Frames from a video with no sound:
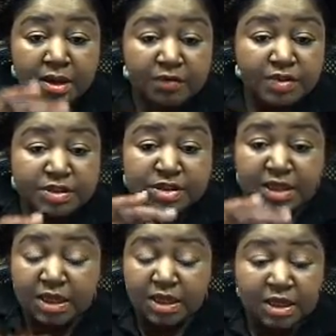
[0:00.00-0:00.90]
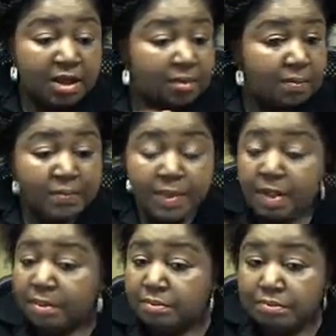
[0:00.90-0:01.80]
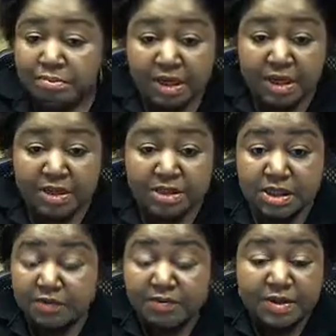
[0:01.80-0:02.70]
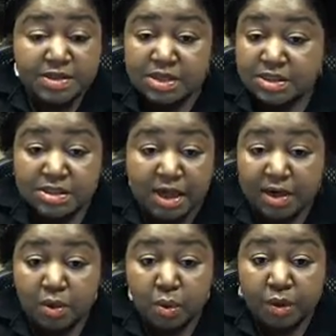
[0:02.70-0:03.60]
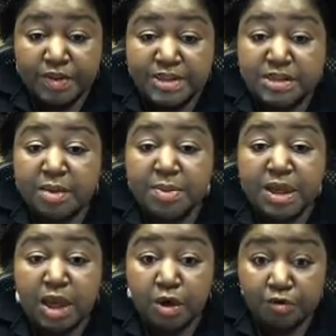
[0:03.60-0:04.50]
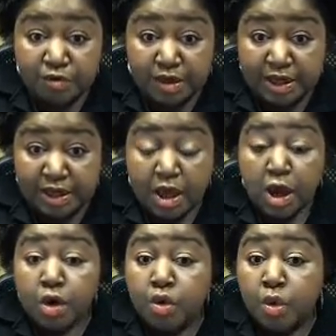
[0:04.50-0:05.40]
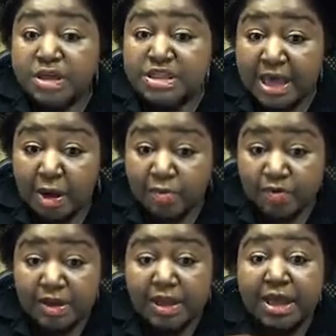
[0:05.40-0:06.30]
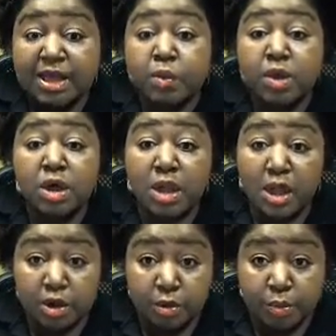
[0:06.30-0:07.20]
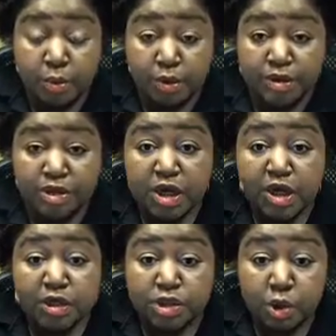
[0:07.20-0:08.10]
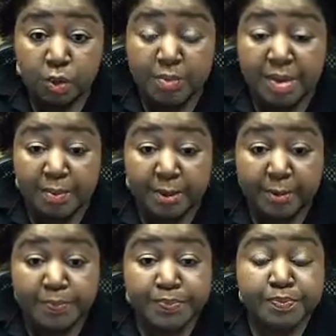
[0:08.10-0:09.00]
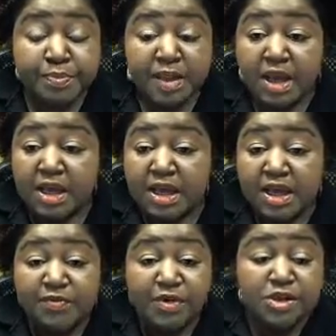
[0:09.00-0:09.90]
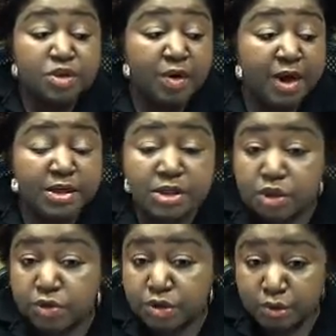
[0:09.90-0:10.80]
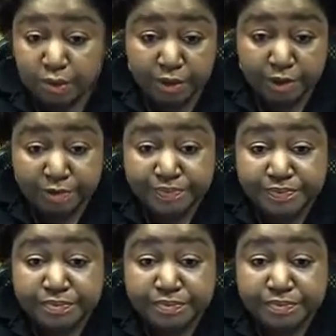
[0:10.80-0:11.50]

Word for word: If it's sticky, then it's, if it's, it's not an oil that's going to be hair friendly nor scalp friendly and it will clog your pores. So remember, if you're trying to choose the oil,